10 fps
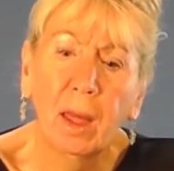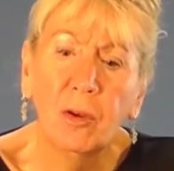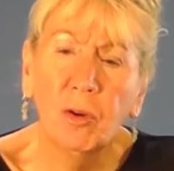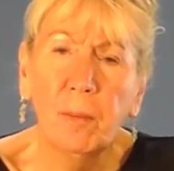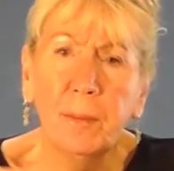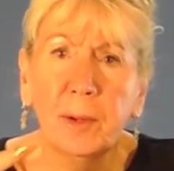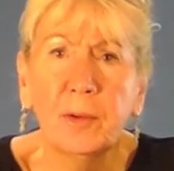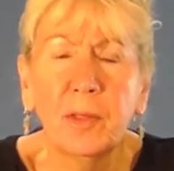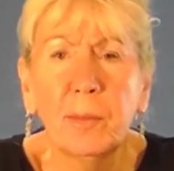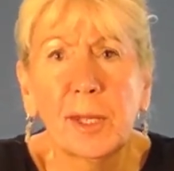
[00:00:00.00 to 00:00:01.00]
don't be
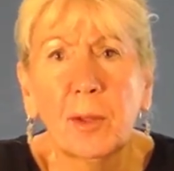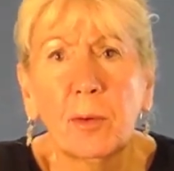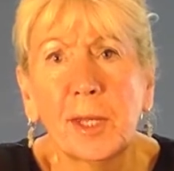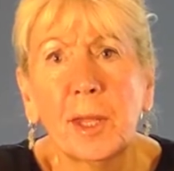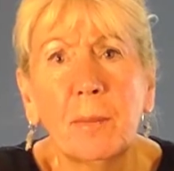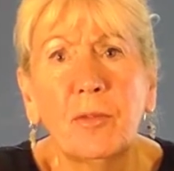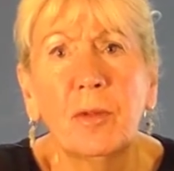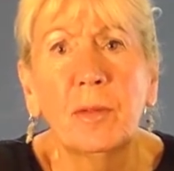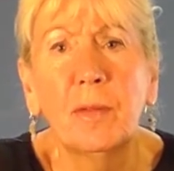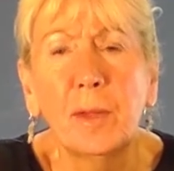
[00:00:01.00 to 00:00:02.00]
under the
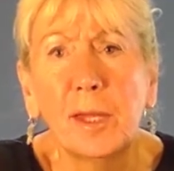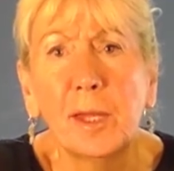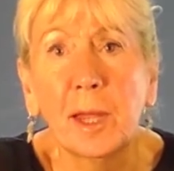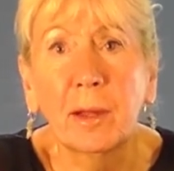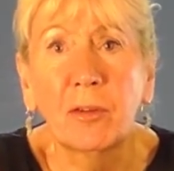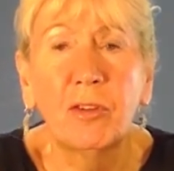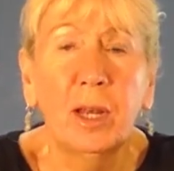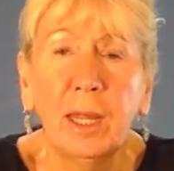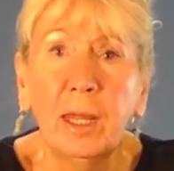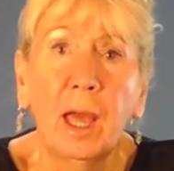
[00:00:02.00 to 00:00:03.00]
misconception that this is
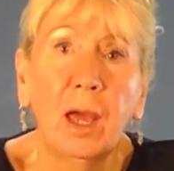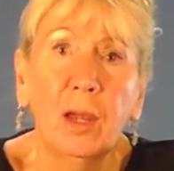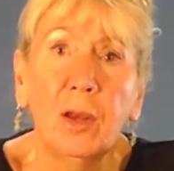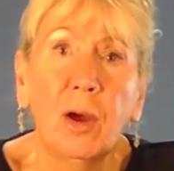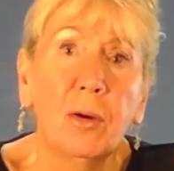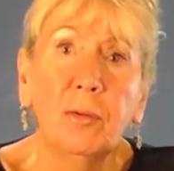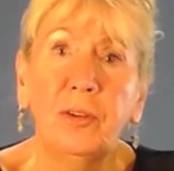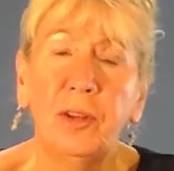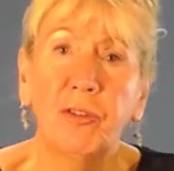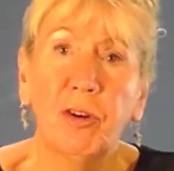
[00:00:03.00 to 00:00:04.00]
actually,
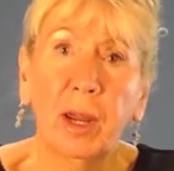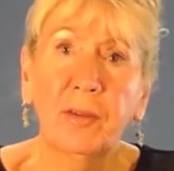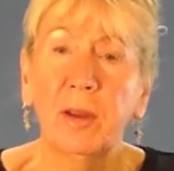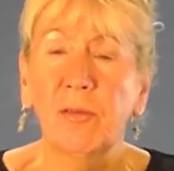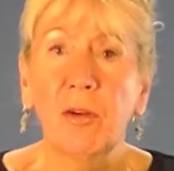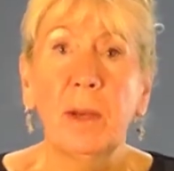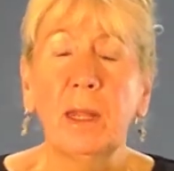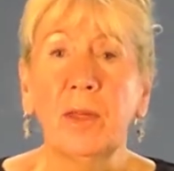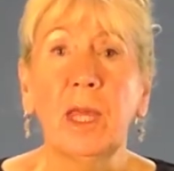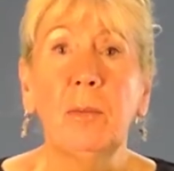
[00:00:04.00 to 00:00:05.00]
detracting from
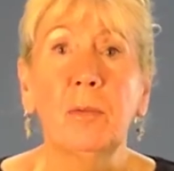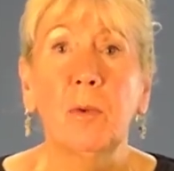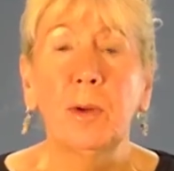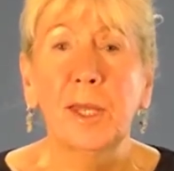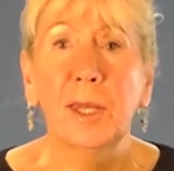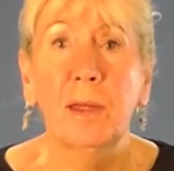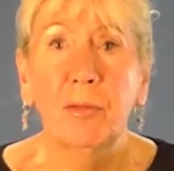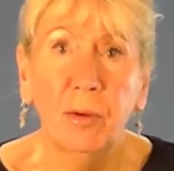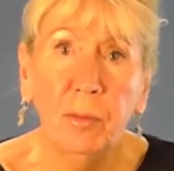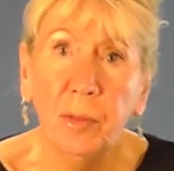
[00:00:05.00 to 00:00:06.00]
anything you would want to say
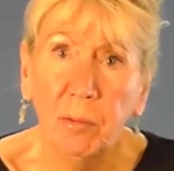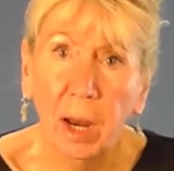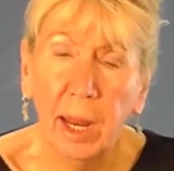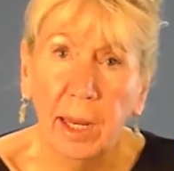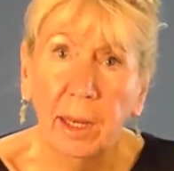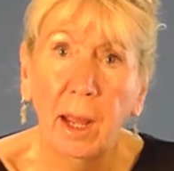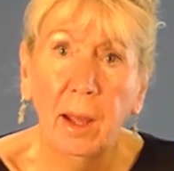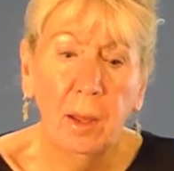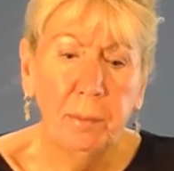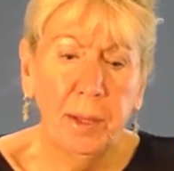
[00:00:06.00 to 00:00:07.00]
through the rein,
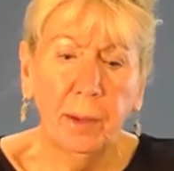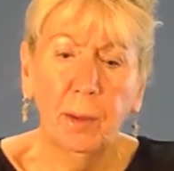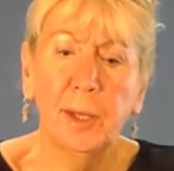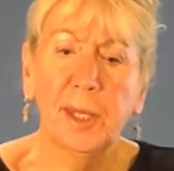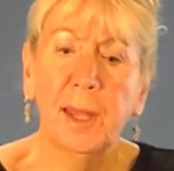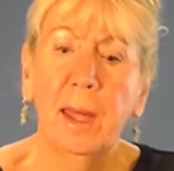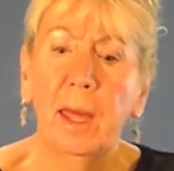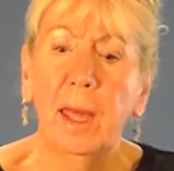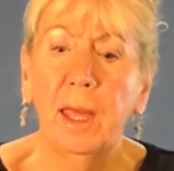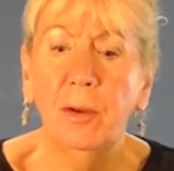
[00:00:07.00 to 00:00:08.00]
because
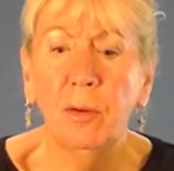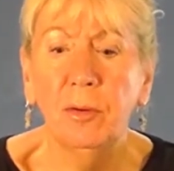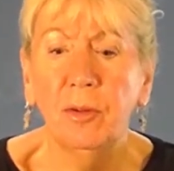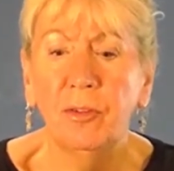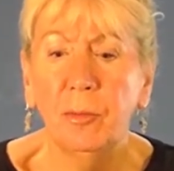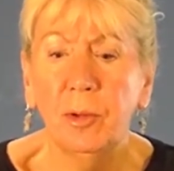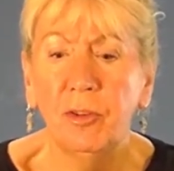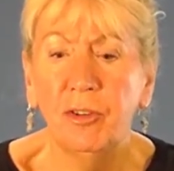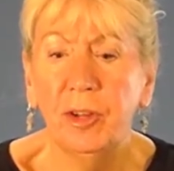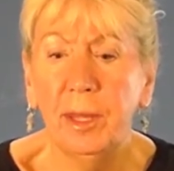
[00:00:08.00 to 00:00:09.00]
in order to
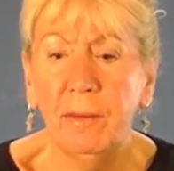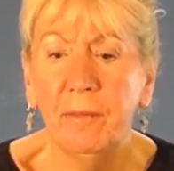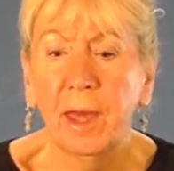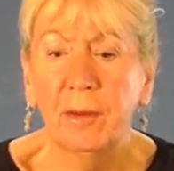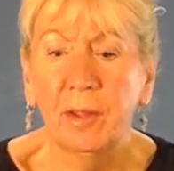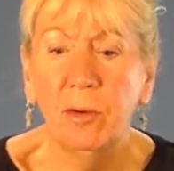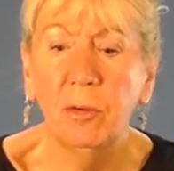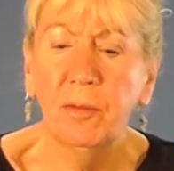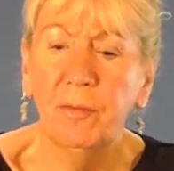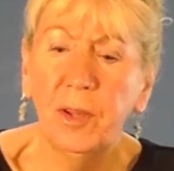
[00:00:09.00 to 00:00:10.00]
achieve that, in
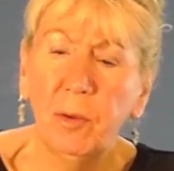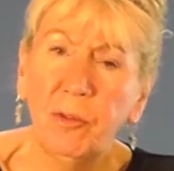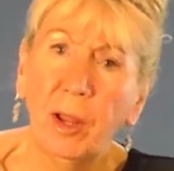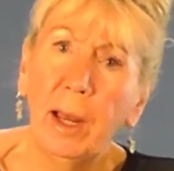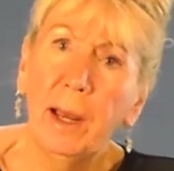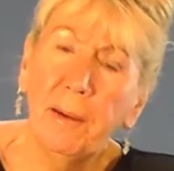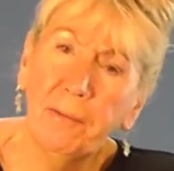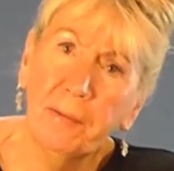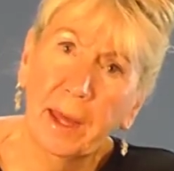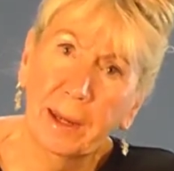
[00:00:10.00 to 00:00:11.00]
order for you to
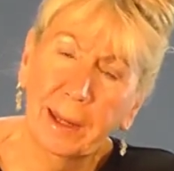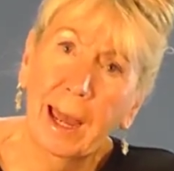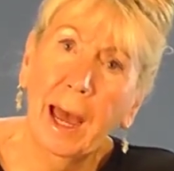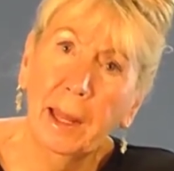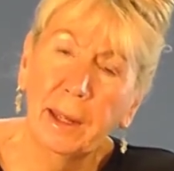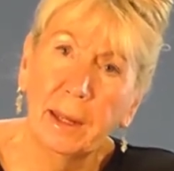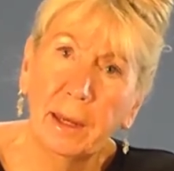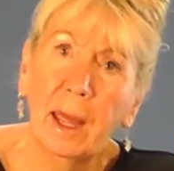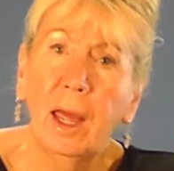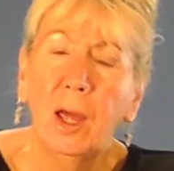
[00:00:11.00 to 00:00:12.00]
lift that
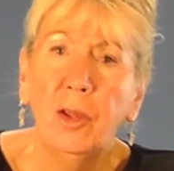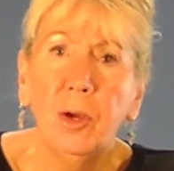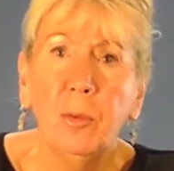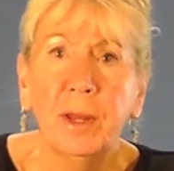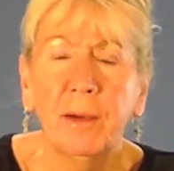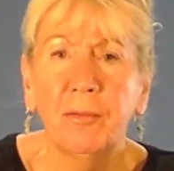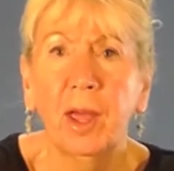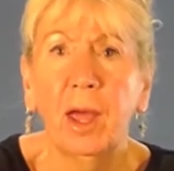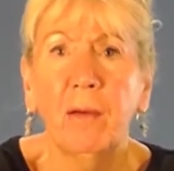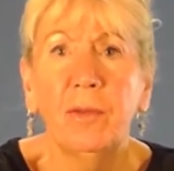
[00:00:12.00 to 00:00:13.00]
cannon, you would have
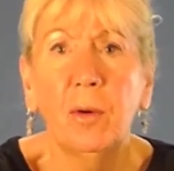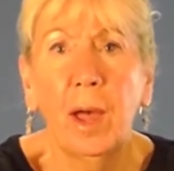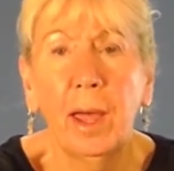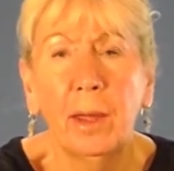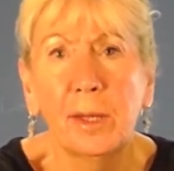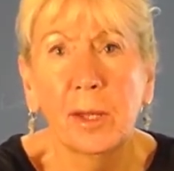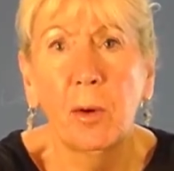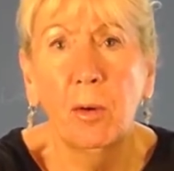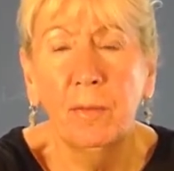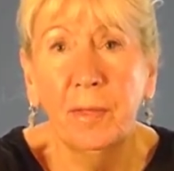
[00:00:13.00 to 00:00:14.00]
to have your hands
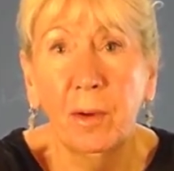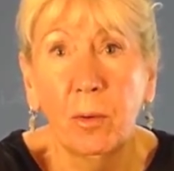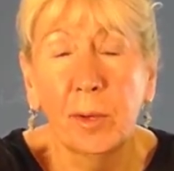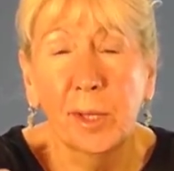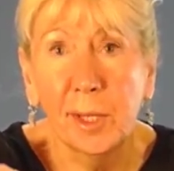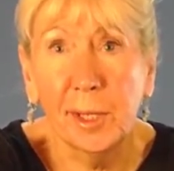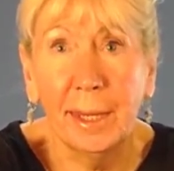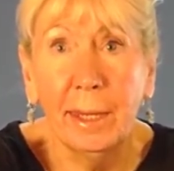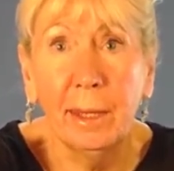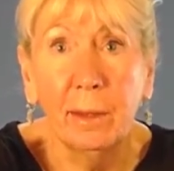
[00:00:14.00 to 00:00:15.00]
over the horse's
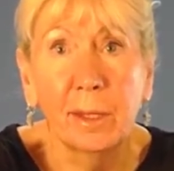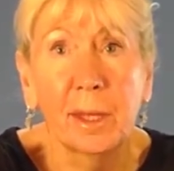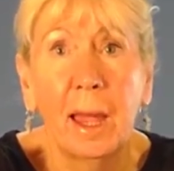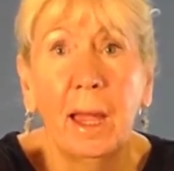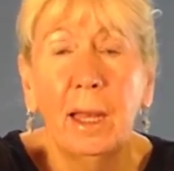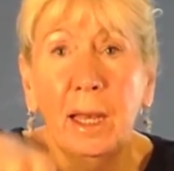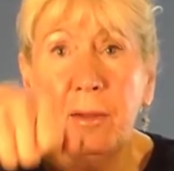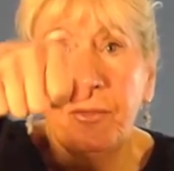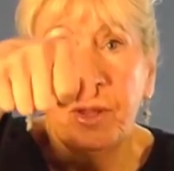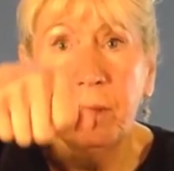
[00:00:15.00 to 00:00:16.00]
ears,
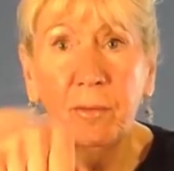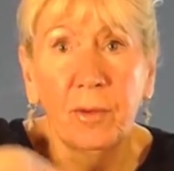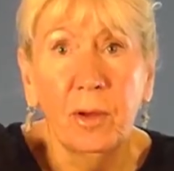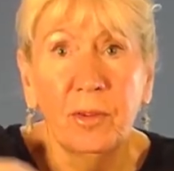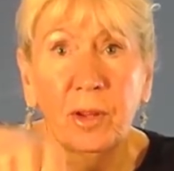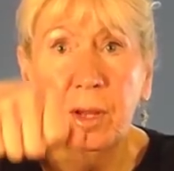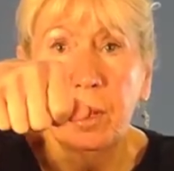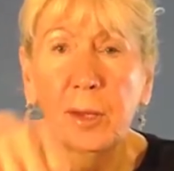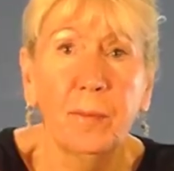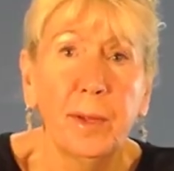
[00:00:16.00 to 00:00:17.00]
lifting
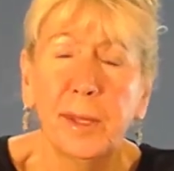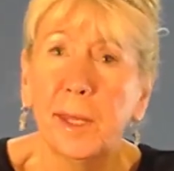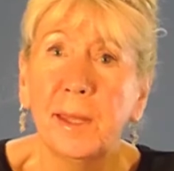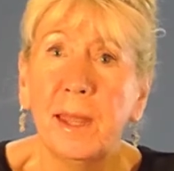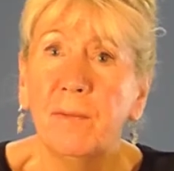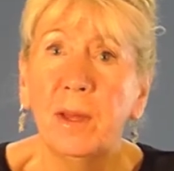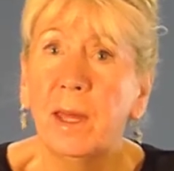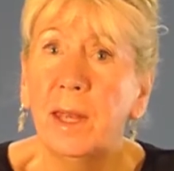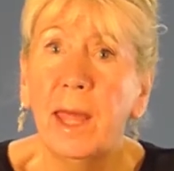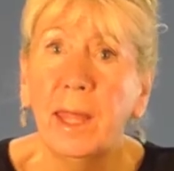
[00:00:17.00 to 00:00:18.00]
vertically. So this is never
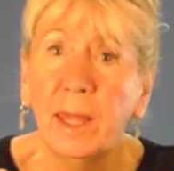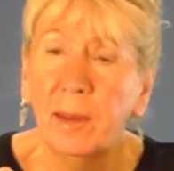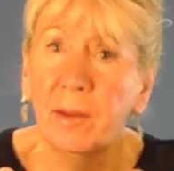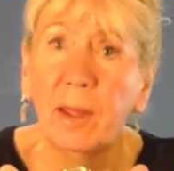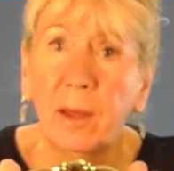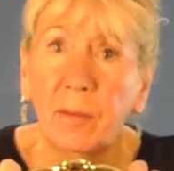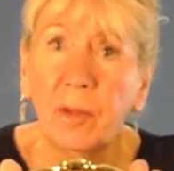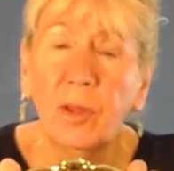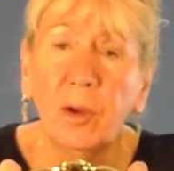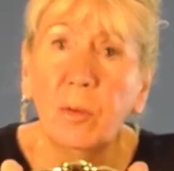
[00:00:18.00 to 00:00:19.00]
an aid
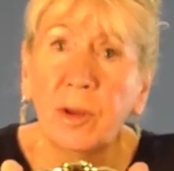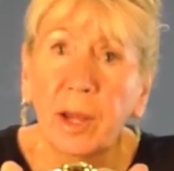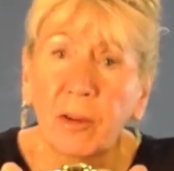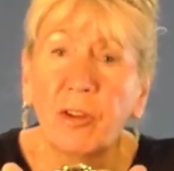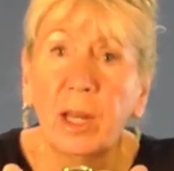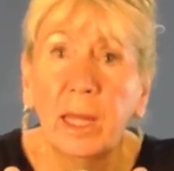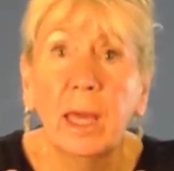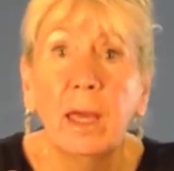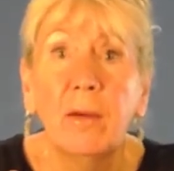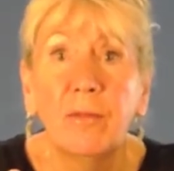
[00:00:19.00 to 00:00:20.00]
that you would actually
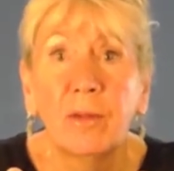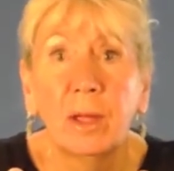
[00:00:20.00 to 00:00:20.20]
give.